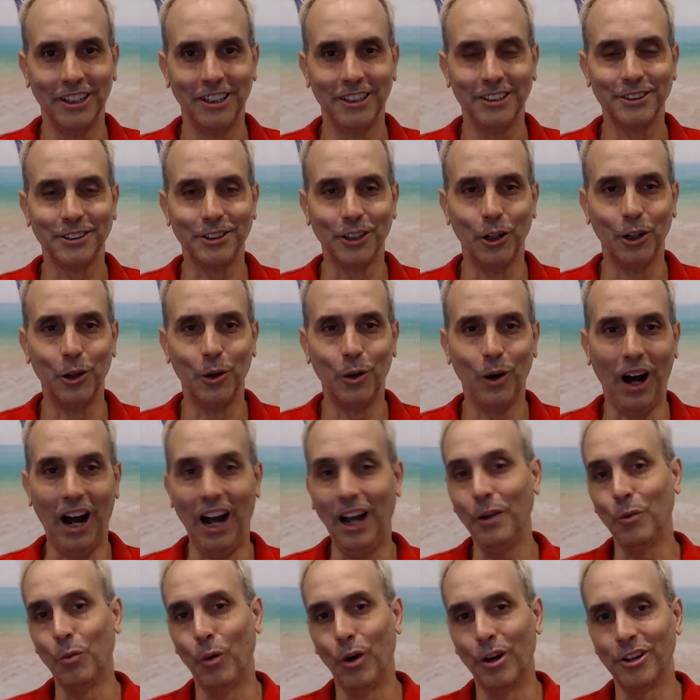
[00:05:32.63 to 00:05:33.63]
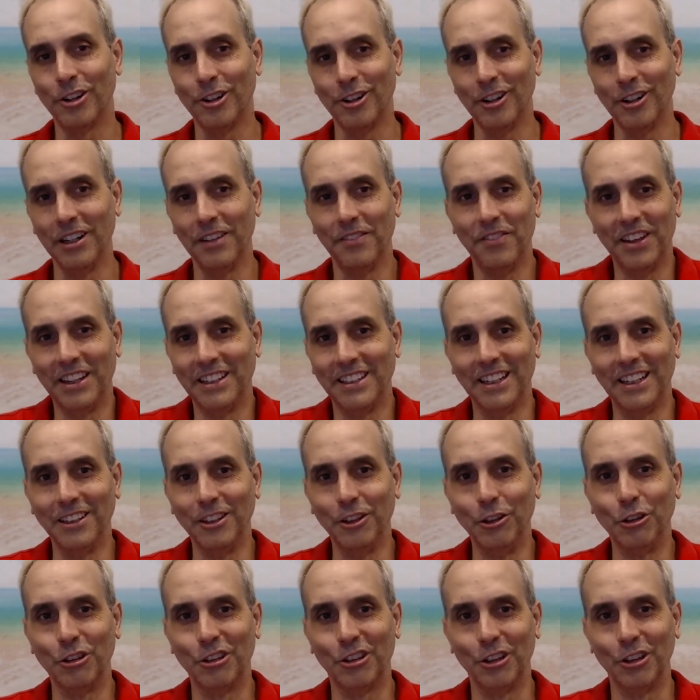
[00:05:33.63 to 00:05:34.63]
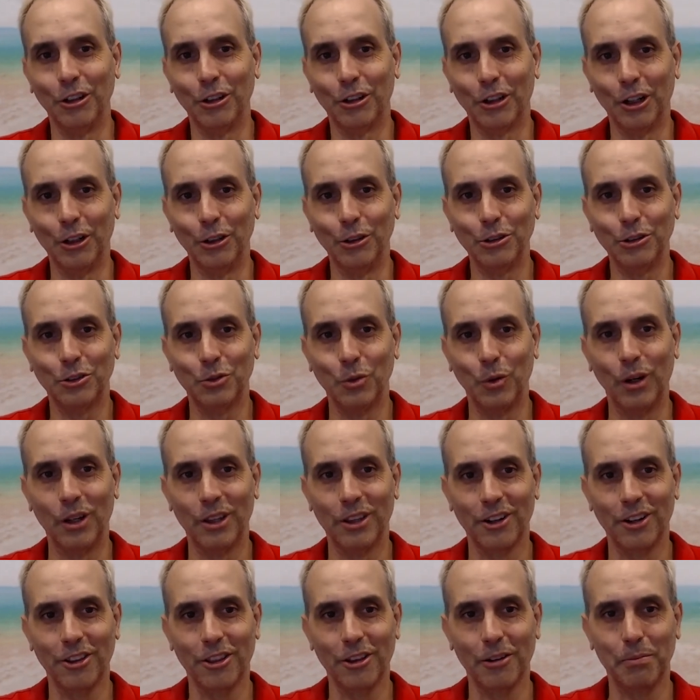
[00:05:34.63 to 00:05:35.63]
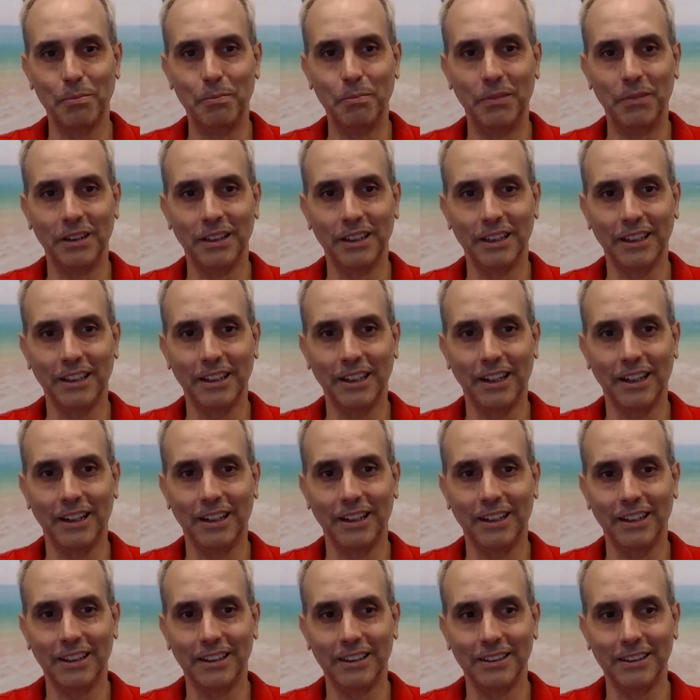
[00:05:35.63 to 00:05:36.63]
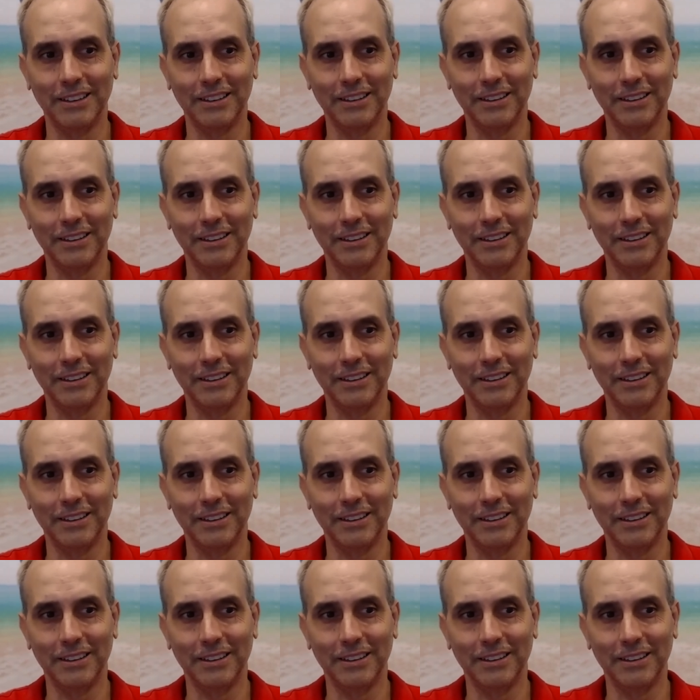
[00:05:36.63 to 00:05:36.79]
So I wonder if they didn't use glucose, whether the